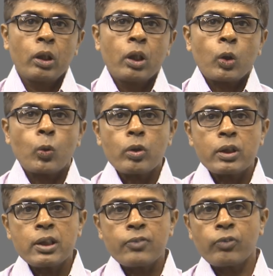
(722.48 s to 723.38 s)

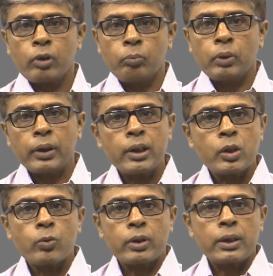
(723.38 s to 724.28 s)
Courses from these
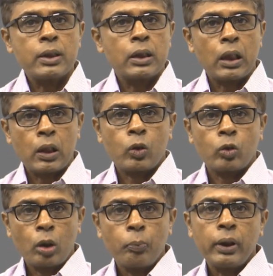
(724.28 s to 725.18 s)
sources are
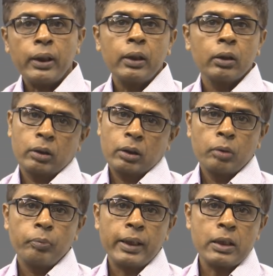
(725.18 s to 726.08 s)
commonly
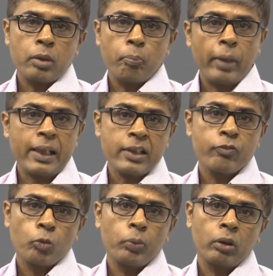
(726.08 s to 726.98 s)
known as massive
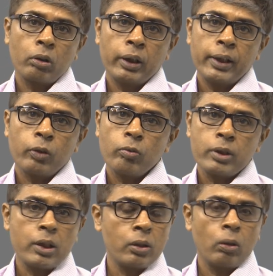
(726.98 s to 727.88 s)
open online
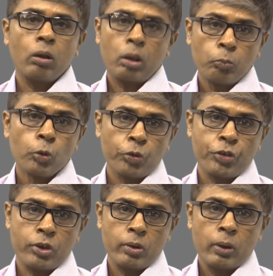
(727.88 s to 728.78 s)
courses or
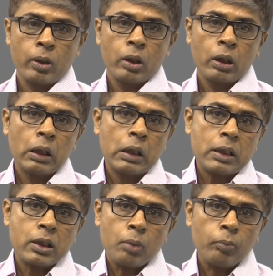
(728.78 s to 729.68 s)
MOOCs.
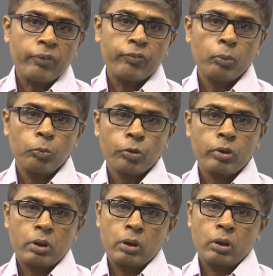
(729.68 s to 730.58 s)
Some of the
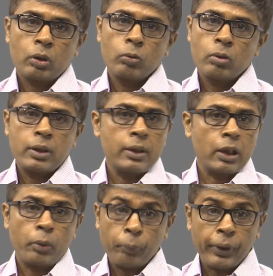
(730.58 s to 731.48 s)
MOOCs courses
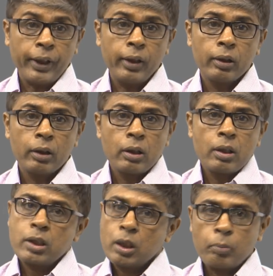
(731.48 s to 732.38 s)
are paid,
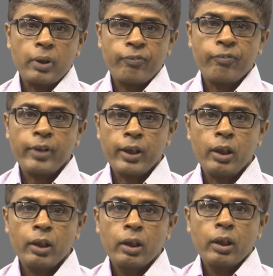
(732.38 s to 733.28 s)
some are free
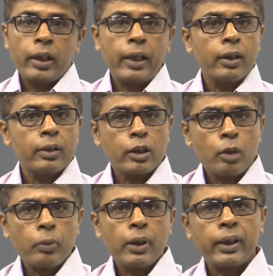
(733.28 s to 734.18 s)
and
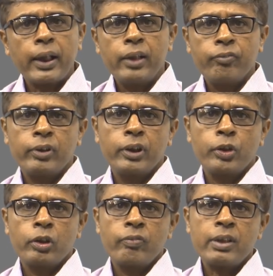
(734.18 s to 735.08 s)
some are tied with the
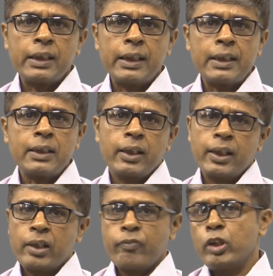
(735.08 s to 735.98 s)
universities
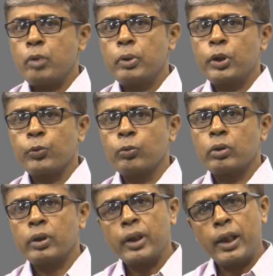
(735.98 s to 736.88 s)
and available to
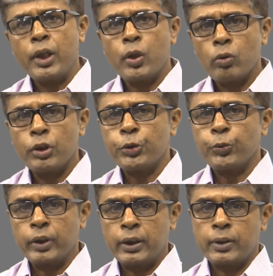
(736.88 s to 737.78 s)
the enrolled
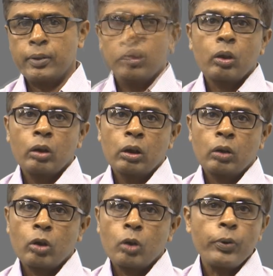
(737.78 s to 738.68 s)
students.
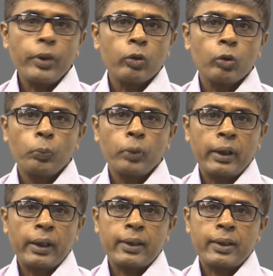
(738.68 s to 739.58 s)
Corporate open
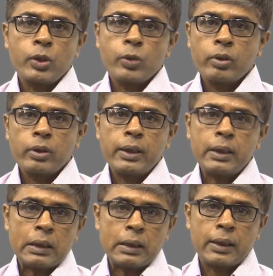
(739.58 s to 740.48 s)
access
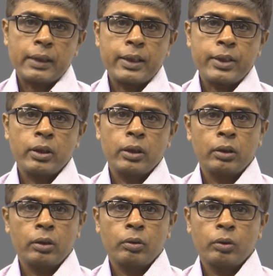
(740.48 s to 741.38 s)
sources such as
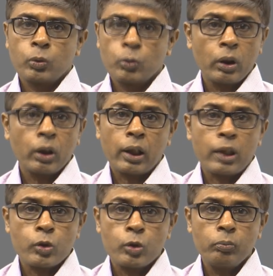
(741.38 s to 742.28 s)
uh, Google
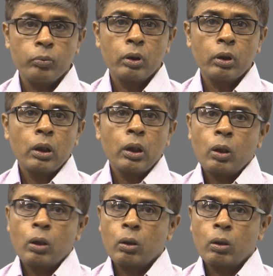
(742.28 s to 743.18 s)
Classroom
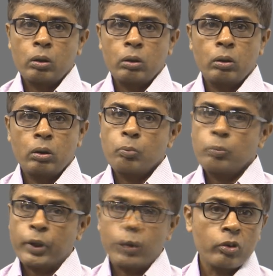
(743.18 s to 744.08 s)
or, or
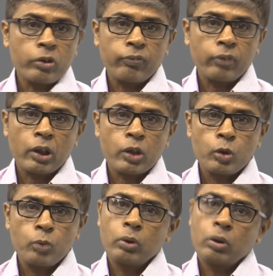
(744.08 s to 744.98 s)
Microsoft
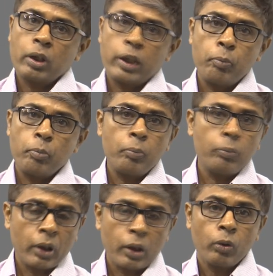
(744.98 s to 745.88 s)
Classroom or
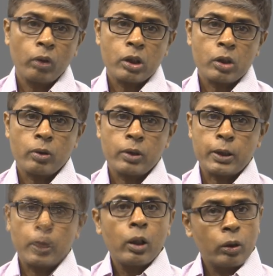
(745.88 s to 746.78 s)
IBM are good
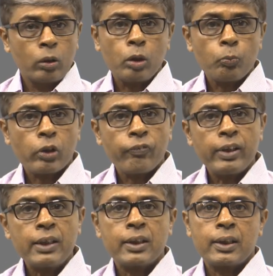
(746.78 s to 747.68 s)
resources.
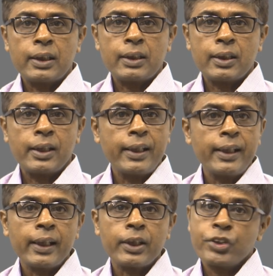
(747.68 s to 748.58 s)
Non-profits such as
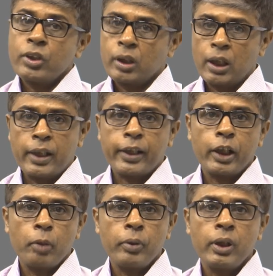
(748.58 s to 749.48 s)
EDX, Khan
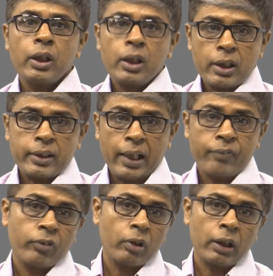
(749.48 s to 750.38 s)
Academy,
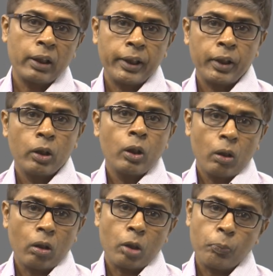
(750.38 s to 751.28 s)
Stanford Online
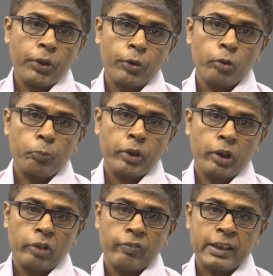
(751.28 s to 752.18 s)
or peer-to-peer -peer
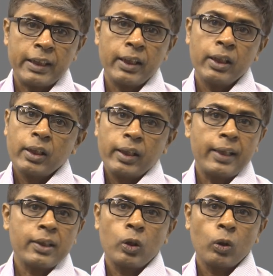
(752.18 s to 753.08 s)
university
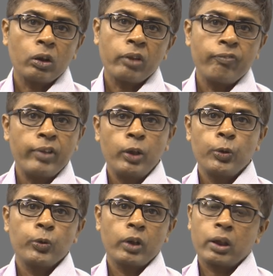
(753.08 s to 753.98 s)
adds a lot of value
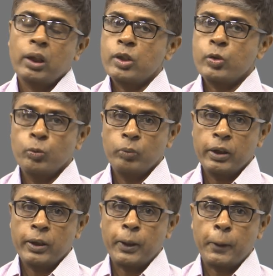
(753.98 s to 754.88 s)
to our classroom
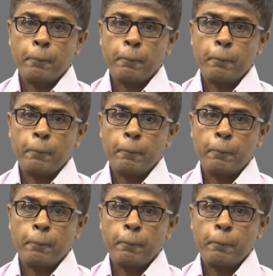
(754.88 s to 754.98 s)
learning.